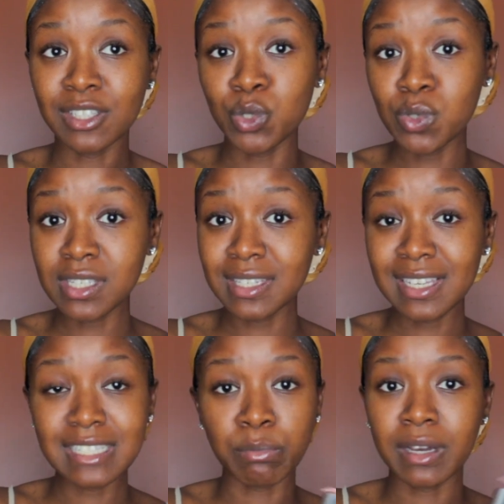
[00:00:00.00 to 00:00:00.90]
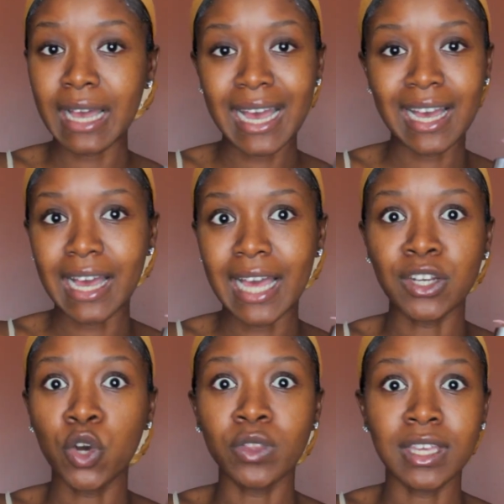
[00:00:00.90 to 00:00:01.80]
using this but i i
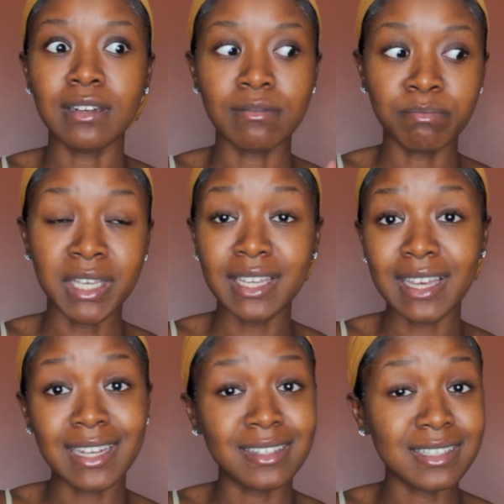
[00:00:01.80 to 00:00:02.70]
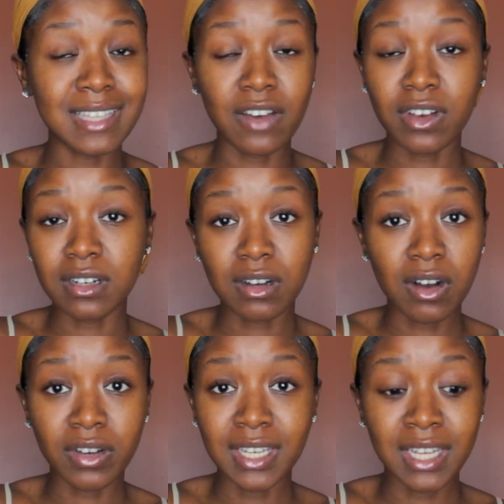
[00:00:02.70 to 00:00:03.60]
know that being that does have
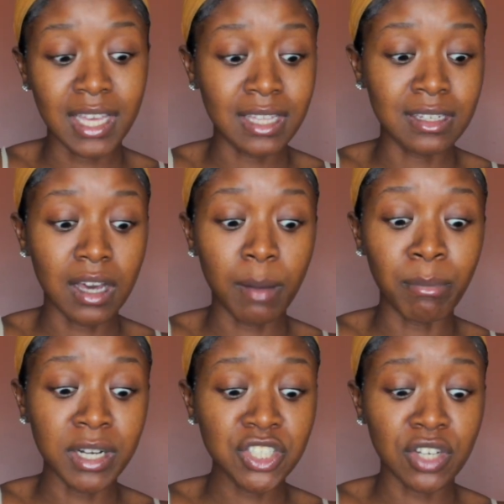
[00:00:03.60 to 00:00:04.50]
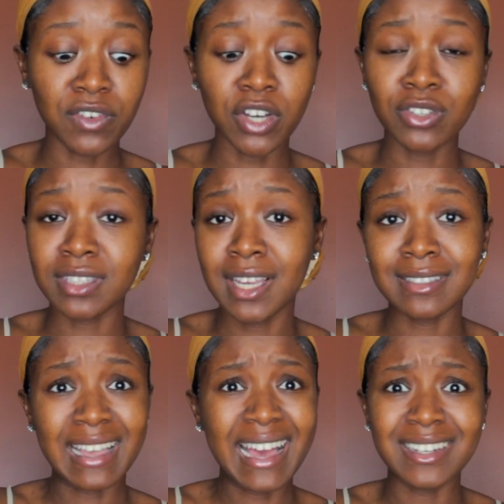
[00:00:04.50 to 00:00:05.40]
alcohol in it and a bunch of other
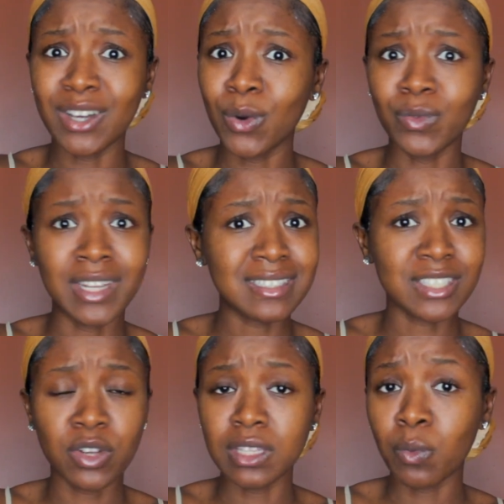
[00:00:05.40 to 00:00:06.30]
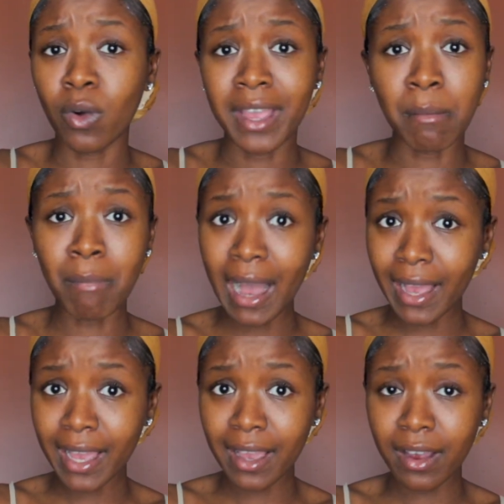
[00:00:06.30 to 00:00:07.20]
things that i don't necessarily want in my
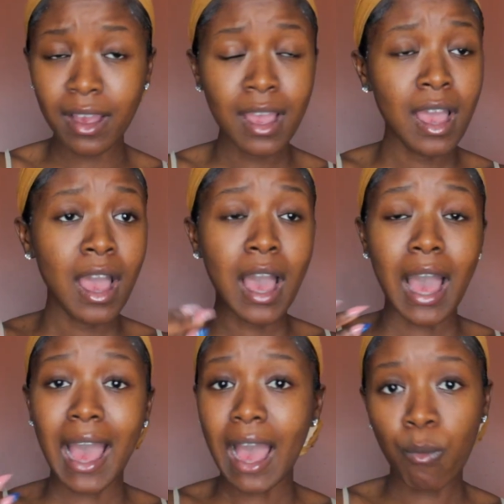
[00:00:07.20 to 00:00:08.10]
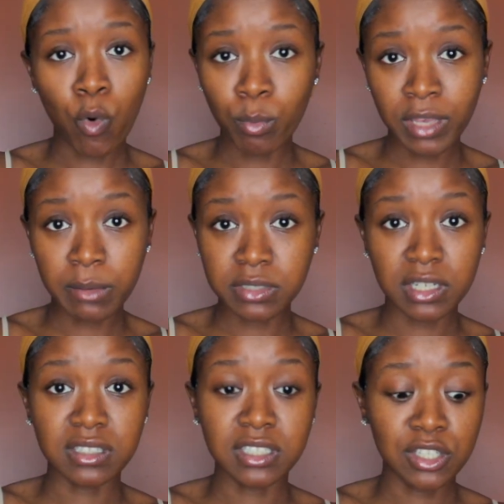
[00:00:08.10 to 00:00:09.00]
hair I won't be able
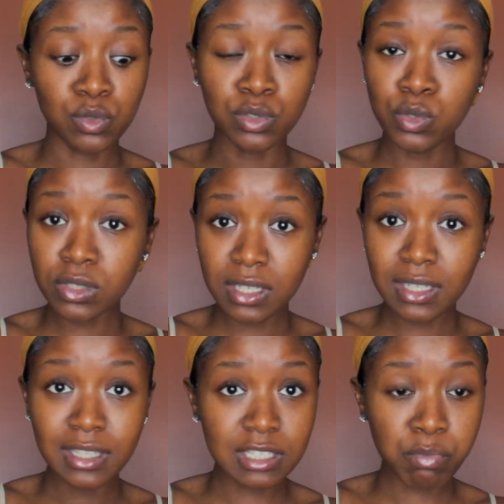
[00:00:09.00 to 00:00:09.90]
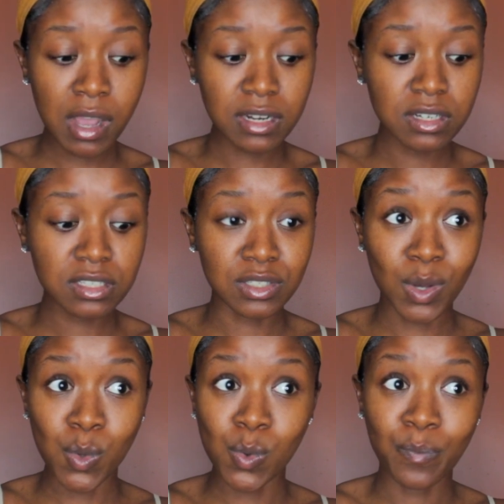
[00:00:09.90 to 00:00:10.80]
to continue using this product
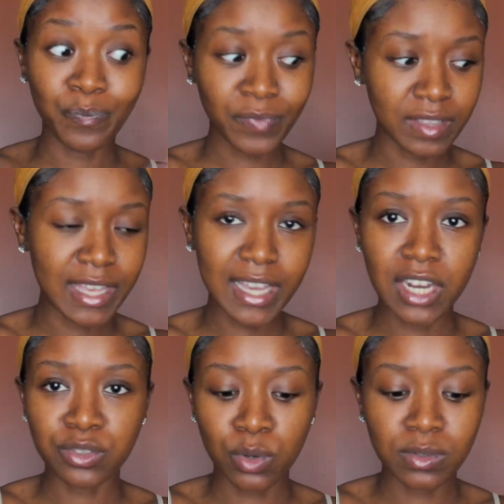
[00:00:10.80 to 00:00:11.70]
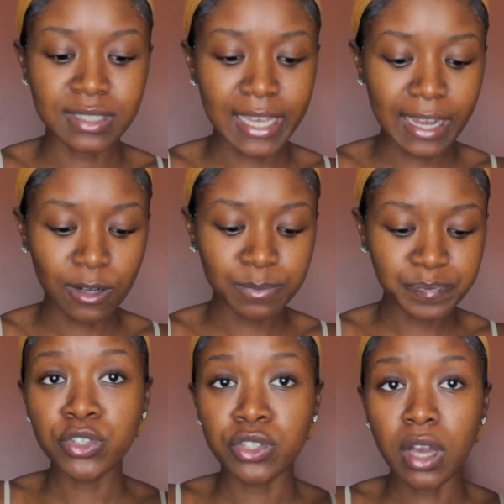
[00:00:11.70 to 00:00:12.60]
so that kind of throws that out.
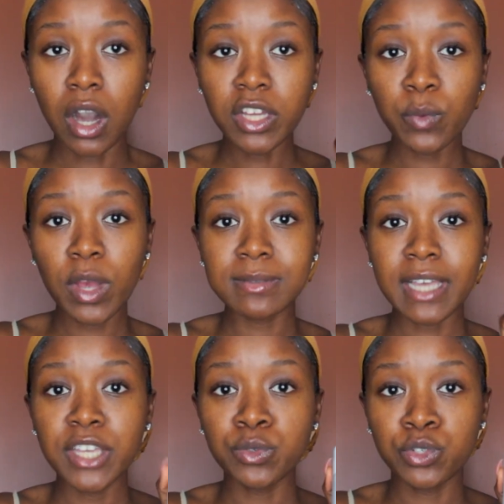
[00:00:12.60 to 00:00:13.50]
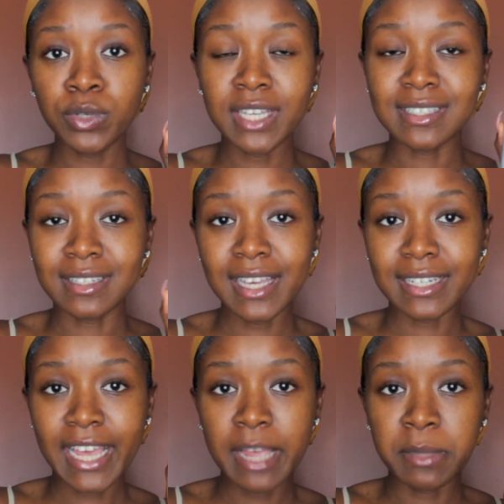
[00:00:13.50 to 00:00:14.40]
On the website you do get to
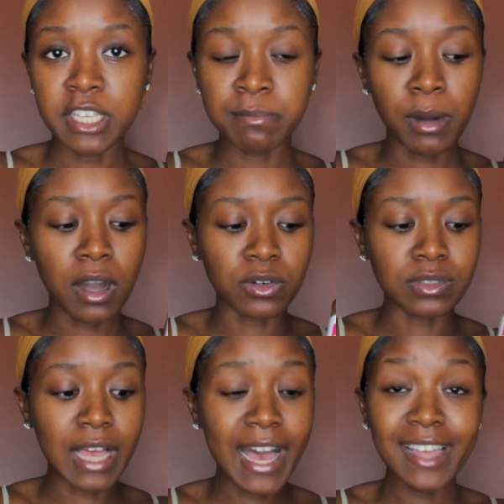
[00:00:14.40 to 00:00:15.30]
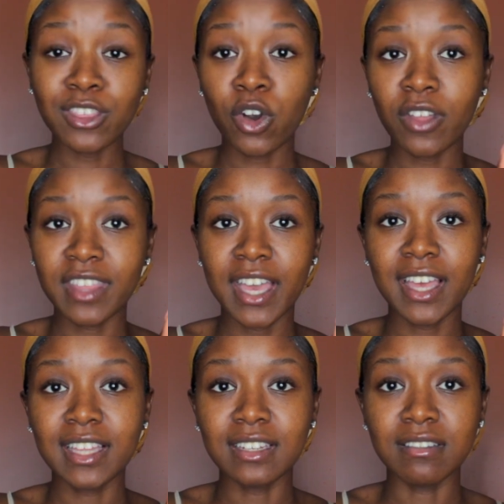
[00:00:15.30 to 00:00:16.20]
nickname these bottles. I thought
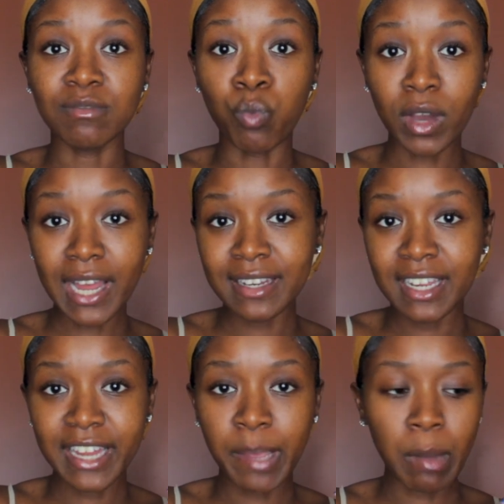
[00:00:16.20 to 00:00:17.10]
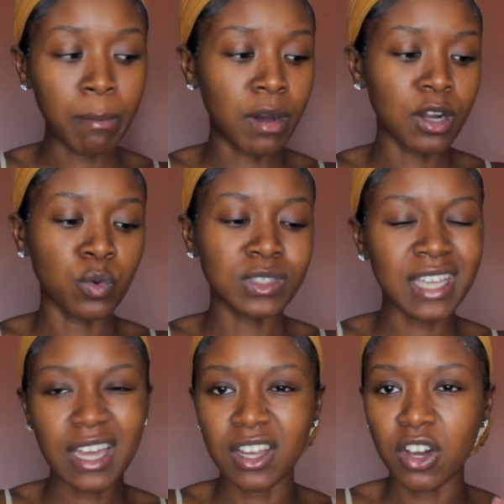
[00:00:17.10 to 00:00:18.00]
that what I nicknamed my bottle was
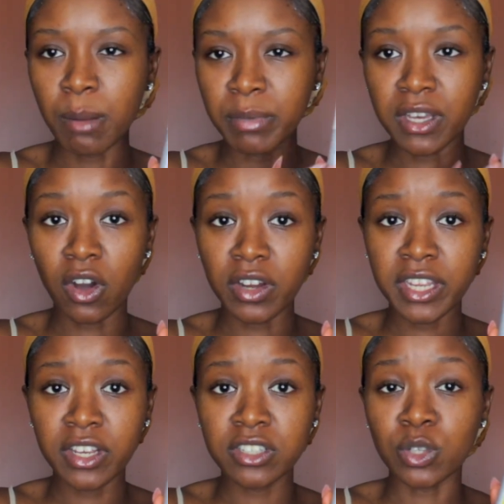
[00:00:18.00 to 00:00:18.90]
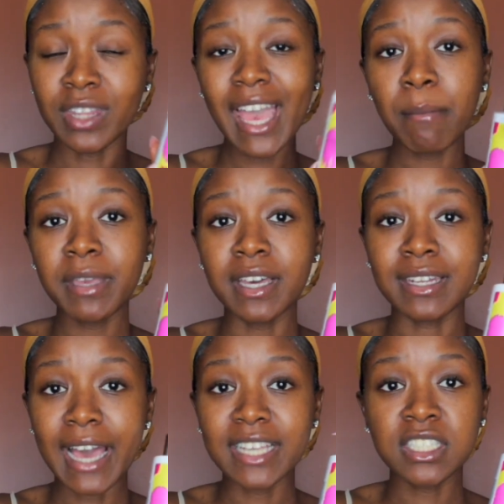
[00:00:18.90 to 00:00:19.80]
kind of going to be on here so that'd be
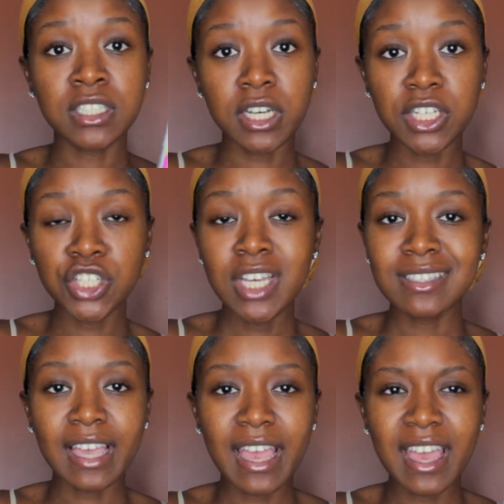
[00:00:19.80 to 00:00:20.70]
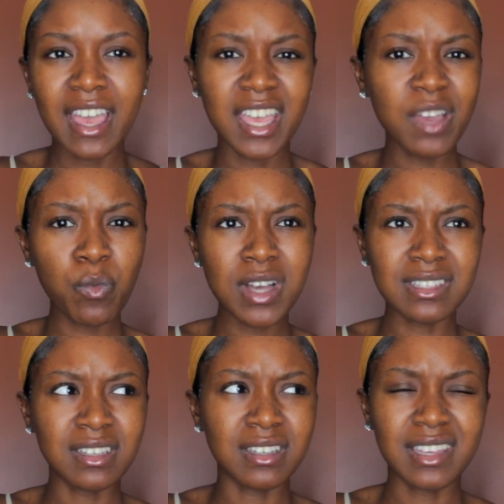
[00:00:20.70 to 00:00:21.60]
a nice touch to add. It
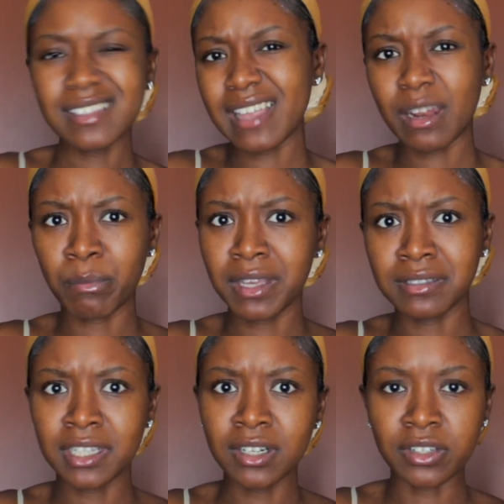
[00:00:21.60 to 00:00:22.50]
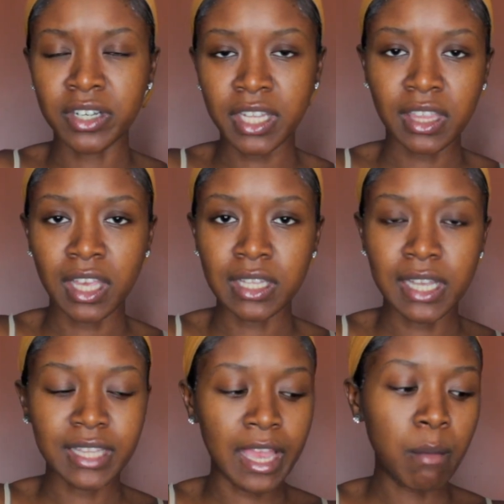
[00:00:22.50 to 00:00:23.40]
wasn't, it's not a big deal or anything
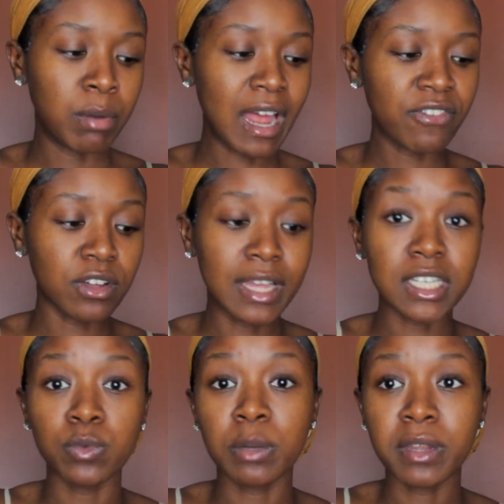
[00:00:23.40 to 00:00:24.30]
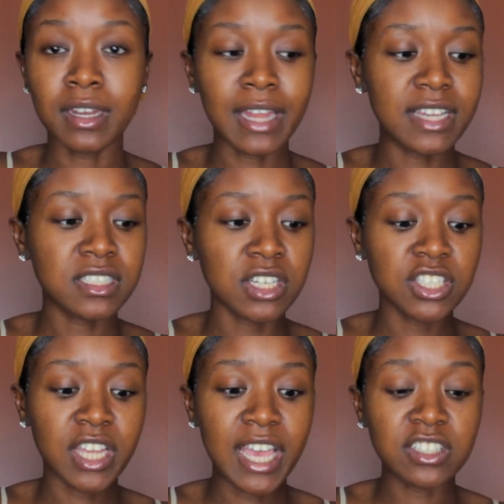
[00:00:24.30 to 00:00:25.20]
like that but I felt like it would have been a nice
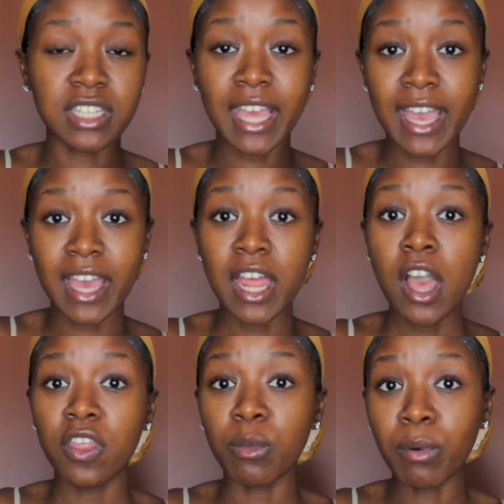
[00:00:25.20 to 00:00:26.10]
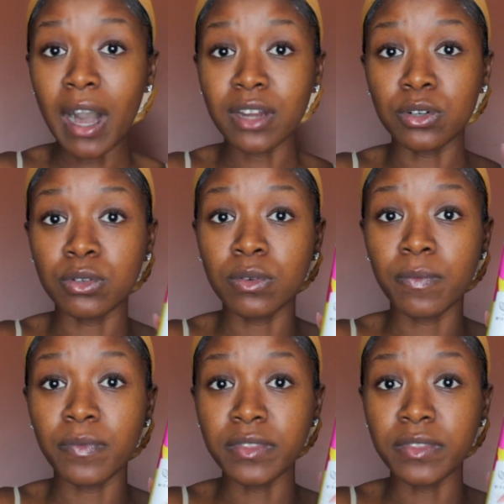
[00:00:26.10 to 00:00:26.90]
touch to actually add the bottle